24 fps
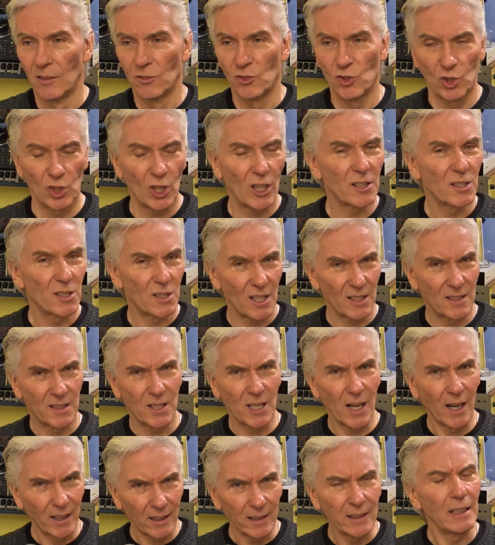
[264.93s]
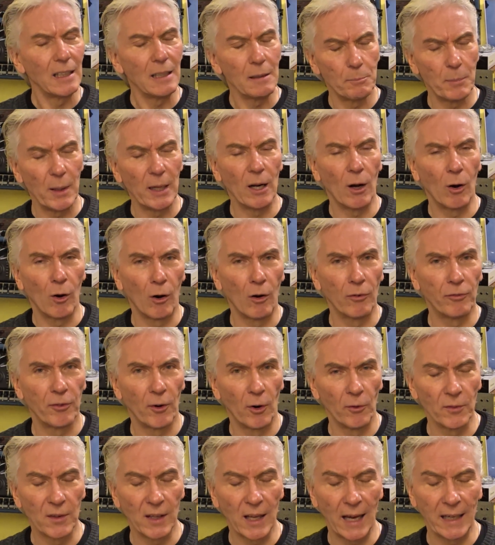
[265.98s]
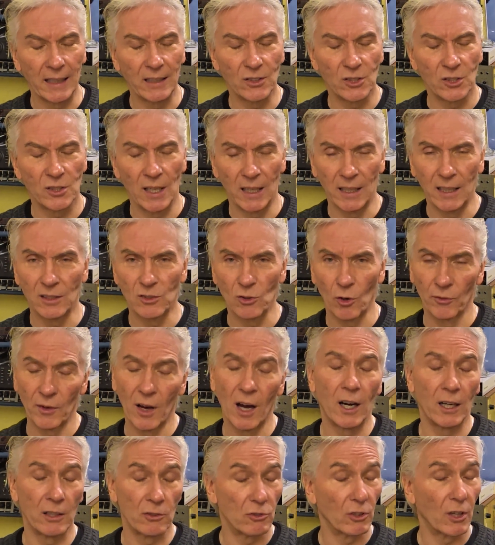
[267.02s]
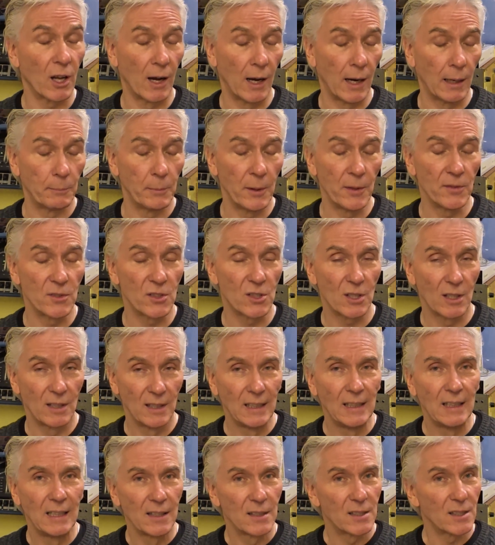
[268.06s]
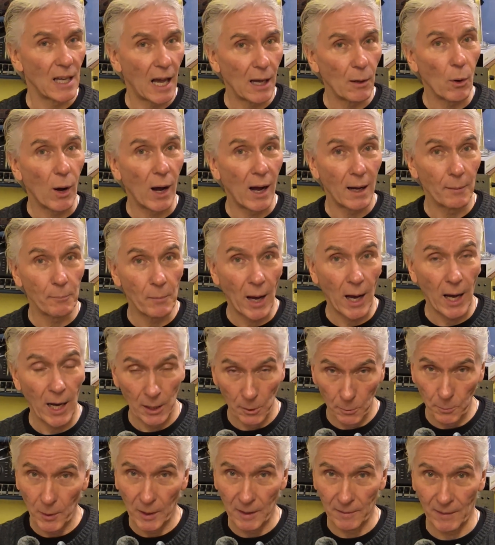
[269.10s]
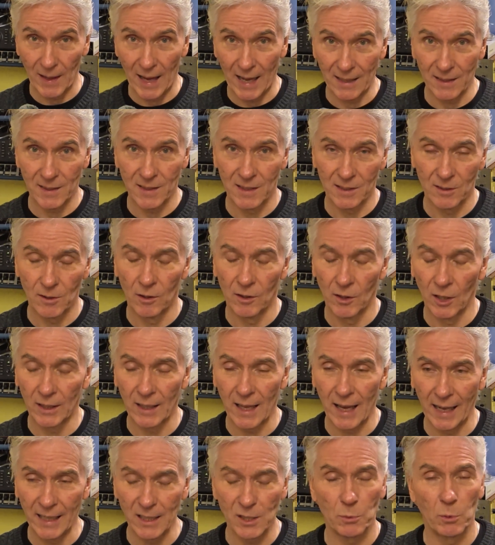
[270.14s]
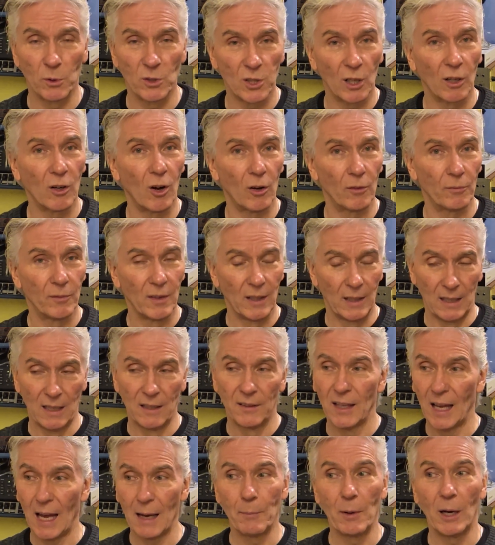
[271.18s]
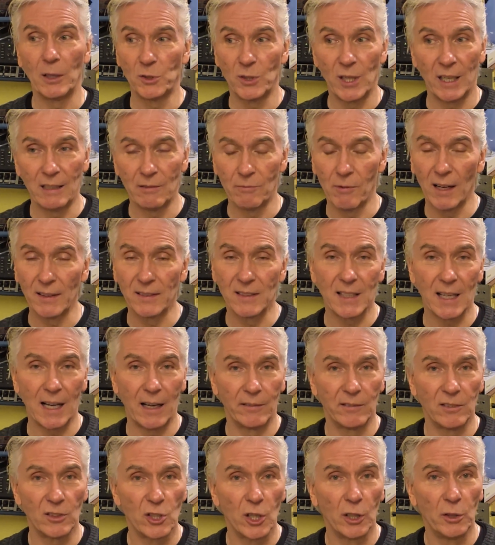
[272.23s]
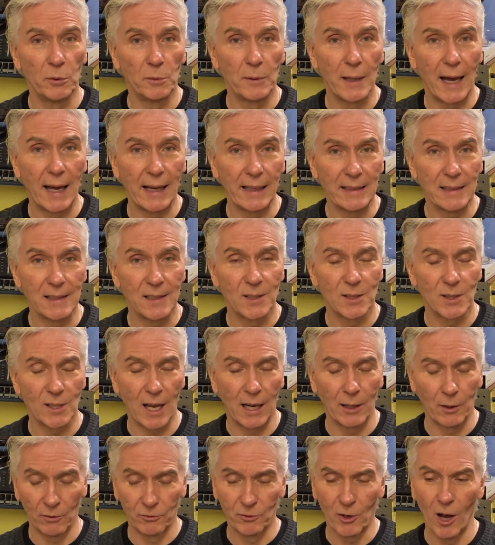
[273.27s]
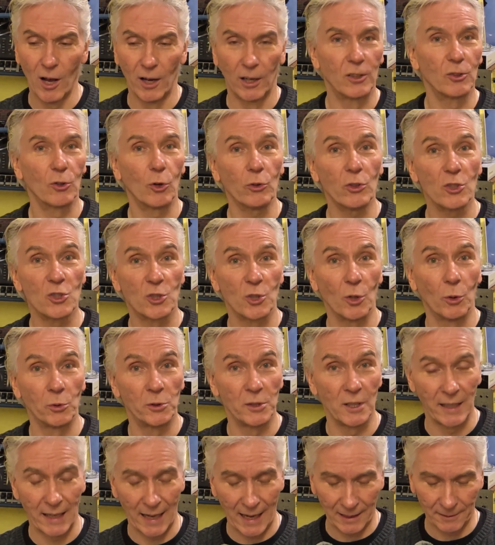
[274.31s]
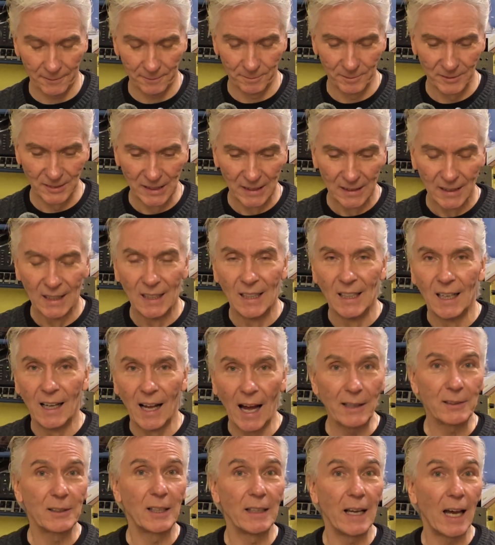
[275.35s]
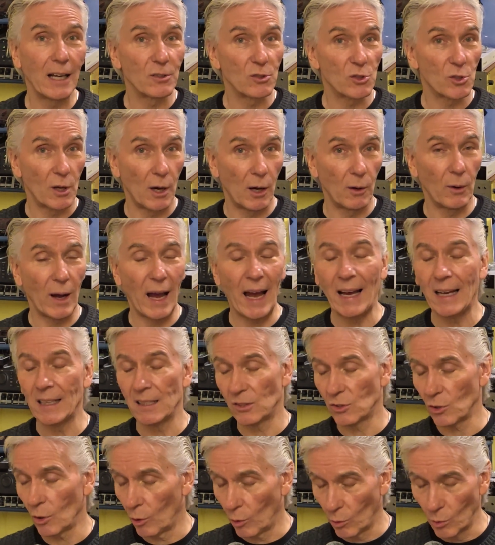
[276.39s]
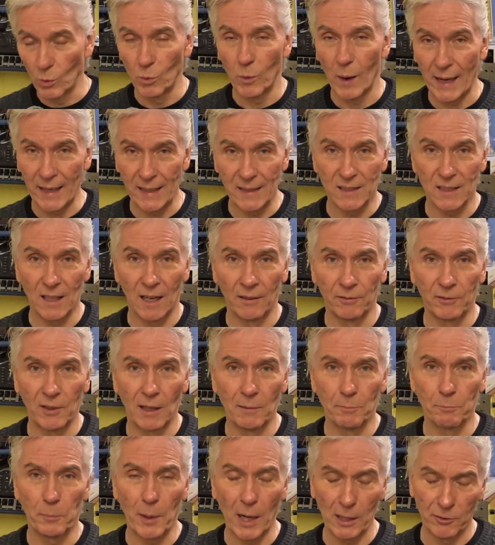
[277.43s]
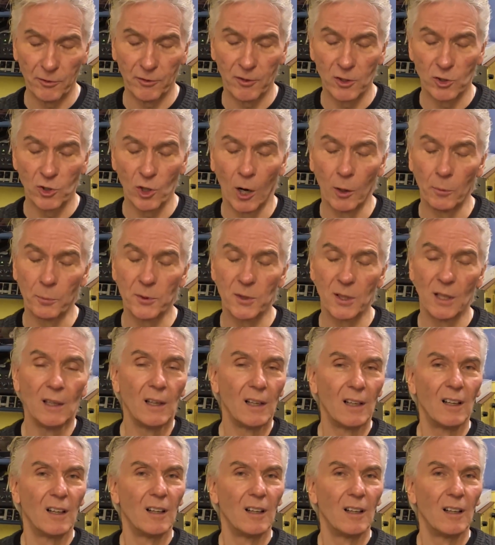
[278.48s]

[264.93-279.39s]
Just a tiny bit off on the HCs, on the hydrocarbons. So I'm hoping that's the case because the MOT runs out in 2 days, so I've got to sort it out. Okie doke, so as always, I've done both the jobs.